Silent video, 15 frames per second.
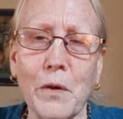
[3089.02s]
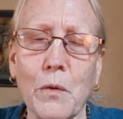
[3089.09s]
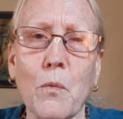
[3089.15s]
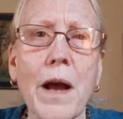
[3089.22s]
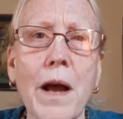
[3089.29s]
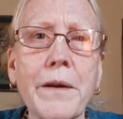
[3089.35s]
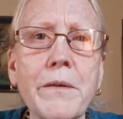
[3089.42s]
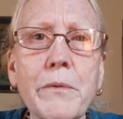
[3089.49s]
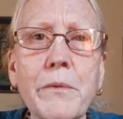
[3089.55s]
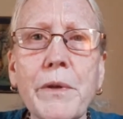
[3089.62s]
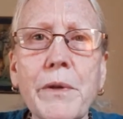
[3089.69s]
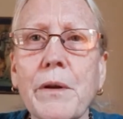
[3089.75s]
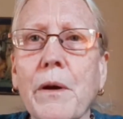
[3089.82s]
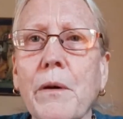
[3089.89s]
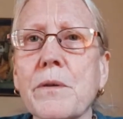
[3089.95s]
why don't
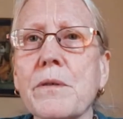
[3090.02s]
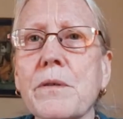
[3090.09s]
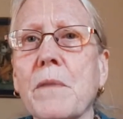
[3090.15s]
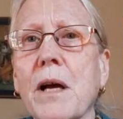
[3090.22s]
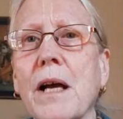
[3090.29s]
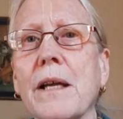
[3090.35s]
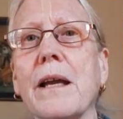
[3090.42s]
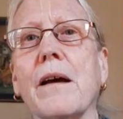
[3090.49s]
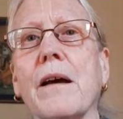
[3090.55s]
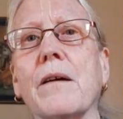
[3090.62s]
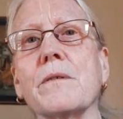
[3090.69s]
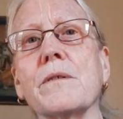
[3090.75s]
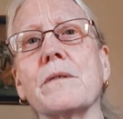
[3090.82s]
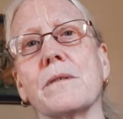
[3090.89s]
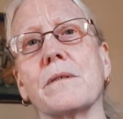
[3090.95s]
we go to my
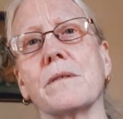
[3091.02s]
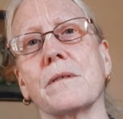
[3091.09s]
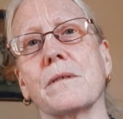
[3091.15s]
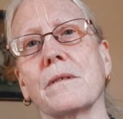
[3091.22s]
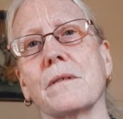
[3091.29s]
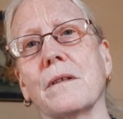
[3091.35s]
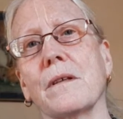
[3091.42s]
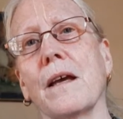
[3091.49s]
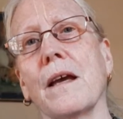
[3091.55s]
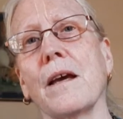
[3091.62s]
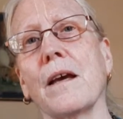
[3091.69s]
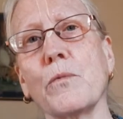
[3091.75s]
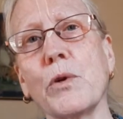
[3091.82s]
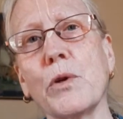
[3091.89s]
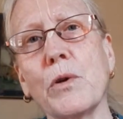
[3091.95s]
house
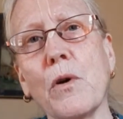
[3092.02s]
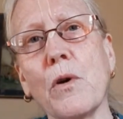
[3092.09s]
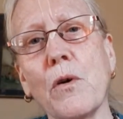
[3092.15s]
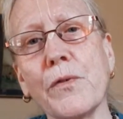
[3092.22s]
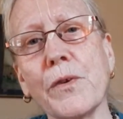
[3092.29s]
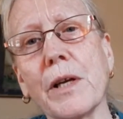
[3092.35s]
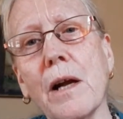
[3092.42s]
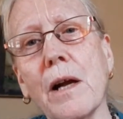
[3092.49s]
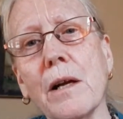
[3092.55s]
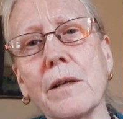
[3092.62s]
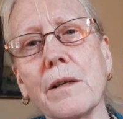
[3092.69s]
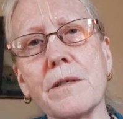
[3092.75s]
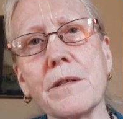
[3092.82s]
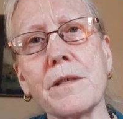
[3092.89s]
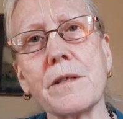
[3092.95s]
and we'll go for
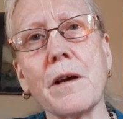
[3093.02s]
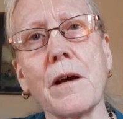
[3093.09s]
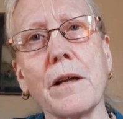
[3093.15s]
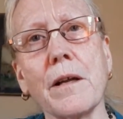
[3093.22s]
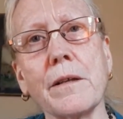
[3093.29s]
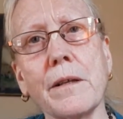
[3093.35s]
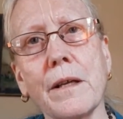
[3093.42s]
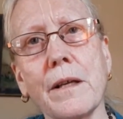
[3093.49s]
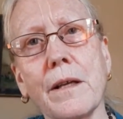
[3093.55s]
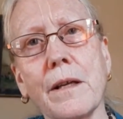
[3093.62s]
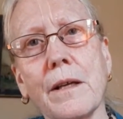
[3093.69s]
Ganga Snan.